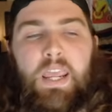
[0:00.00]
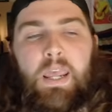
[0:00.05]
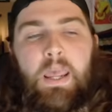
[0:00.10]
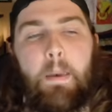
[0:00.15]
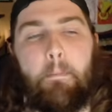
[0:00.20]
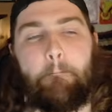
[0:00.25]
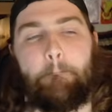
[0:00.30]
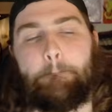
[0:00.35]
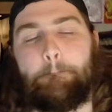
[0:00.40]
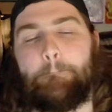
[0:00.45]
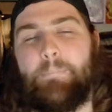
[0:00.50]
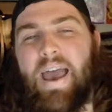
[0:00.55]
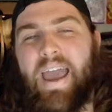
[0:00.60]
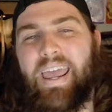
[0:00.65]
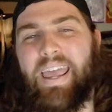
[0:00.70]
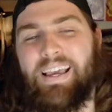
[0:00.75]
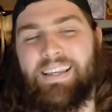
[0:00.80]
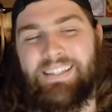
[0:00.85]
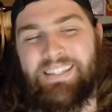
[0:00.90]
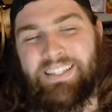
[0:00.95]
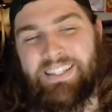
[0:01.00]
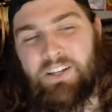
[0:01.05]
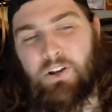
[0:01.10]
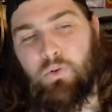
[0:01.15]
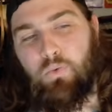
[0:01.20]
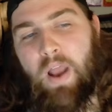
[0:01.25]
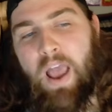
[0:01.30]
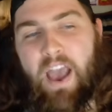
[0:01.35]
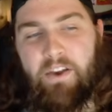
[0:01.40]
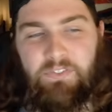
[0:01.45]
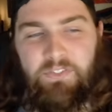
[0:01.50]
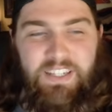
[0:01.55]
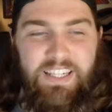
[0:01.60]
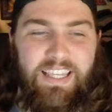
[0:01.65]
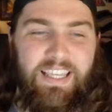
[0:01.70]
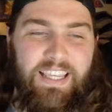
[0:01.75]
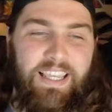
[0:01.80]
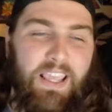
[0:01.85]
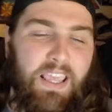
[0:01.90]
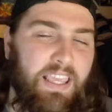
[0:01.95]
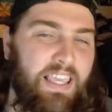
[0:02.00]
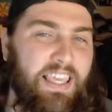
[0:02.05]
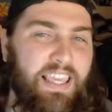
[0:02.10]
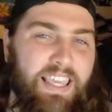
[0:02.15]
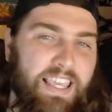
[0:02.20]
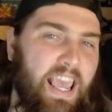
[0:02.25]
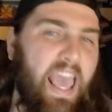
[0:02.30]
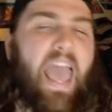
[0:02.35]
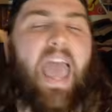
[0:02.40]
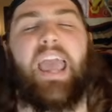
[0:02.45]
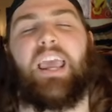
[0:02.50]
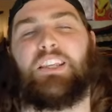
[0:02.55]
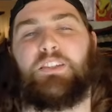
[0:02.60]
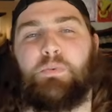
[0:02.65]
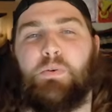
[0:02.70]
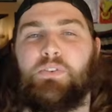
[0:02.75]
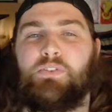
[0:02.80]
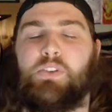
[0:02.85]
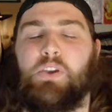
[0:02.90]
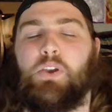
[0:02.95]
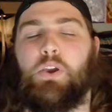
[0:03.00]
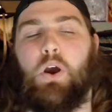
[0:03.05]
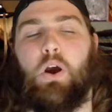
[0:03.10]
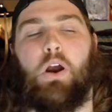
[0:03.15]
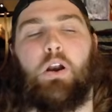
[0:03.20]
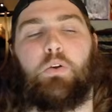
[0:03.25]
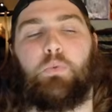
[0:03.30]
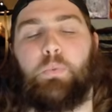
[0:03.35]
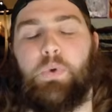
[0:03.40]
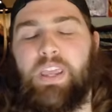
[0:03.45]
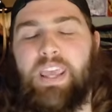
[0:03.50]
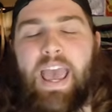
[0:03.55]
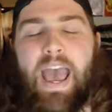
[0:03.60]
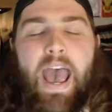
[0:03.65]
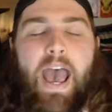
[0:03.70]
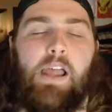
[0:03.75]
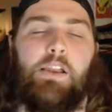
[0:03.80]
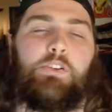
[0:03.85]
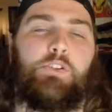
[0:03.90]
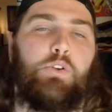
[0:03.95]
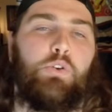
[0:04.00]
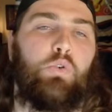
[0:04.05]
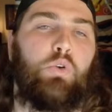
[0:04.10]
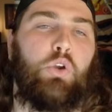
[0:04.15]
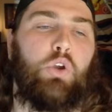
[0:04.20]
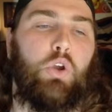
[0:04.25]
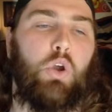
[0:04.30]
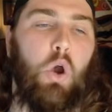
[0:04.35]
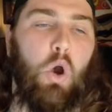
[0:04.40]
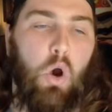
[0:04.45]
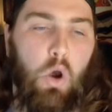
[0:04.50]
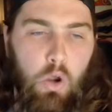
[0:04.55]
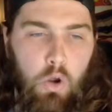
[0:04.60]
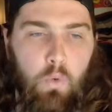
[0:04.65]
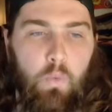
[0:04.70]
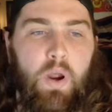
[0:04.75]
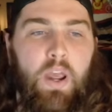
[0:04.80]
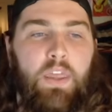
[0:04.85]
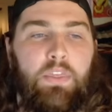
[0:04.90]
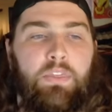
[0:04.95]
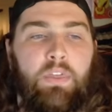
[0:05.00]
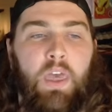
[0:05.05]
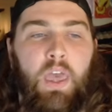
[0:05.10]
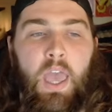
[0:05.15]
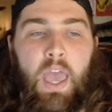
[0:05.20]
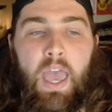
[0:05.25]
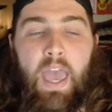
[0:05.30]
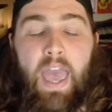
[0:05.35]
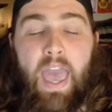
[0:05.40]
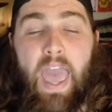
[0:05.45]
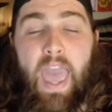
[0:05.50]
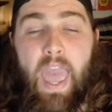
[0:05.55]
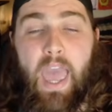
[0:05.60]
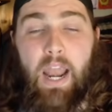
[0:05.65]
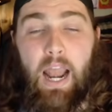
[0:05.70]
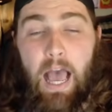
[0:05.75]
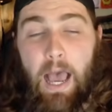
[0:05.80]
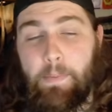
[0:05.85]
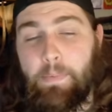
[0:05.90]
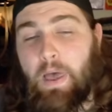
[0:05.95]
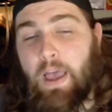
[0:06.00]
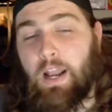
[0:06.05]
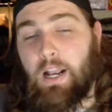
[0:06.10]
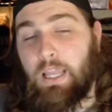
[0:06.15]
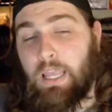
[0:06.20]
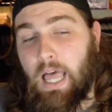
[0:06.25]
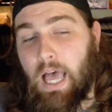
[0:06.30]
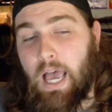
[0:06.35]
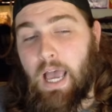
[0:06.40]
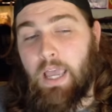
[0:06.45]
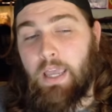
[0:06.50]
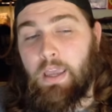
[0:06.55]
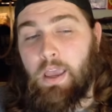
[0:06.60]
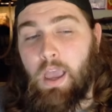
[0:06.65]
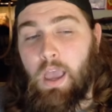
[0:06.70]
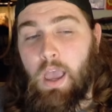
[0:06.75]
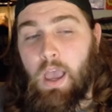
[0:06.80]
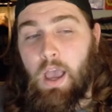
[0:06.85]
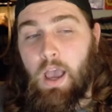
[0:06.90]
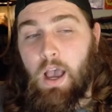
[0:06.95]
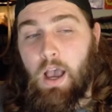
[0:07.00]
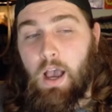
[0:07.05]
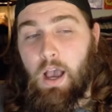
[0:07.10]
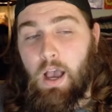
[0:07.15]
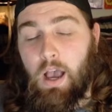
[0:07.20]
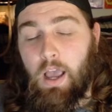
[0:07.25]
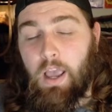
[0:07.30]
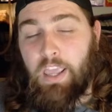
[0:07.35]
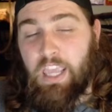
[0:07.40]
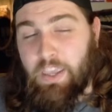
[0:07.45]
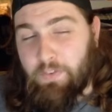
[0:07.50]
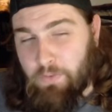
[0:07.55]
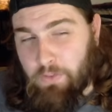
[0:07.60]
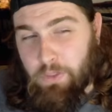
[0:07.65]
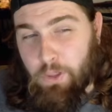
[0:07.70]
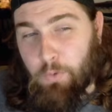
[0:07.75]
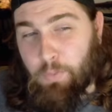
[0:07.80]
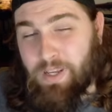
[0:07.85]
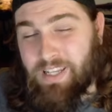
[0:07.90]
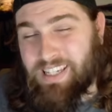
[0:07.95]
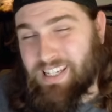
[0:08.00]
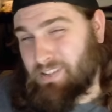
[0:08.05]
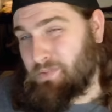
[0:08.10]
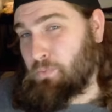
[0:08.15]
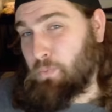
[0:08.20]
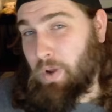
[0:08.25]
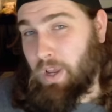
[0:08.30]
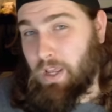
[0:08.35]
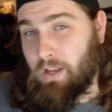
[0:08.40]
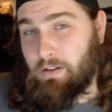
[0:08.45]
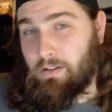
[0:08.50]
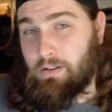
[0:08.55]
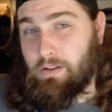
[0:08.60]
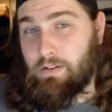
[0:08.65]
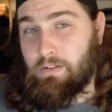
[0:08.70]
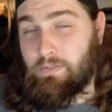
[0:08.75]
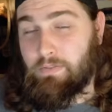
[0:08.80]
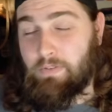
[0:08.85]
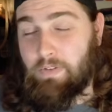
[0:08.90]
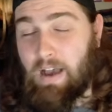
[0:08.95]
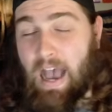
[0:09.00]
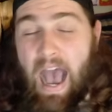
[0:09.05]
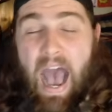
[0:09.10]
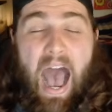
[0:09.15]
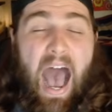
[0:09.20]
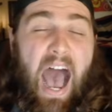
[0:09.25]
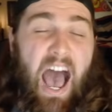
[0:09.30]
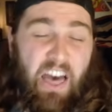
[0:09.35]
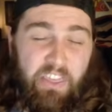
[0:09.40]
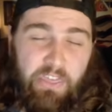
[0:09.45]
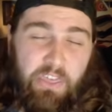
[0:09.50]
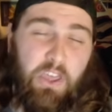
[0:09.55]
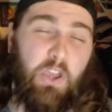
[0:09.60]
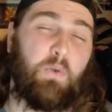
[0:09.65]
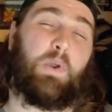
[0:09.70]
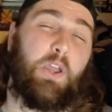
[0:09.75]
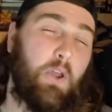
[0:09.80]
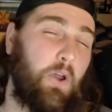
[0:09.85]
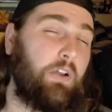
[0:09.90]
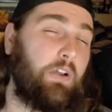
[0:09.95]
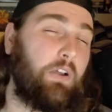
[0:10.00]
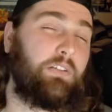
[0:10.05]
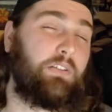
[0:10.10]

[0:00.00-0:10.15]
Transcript: Mega Scrafty EX was the card we had to cook with. And I'm not going to lie, even though we didn't win, I think we cooked.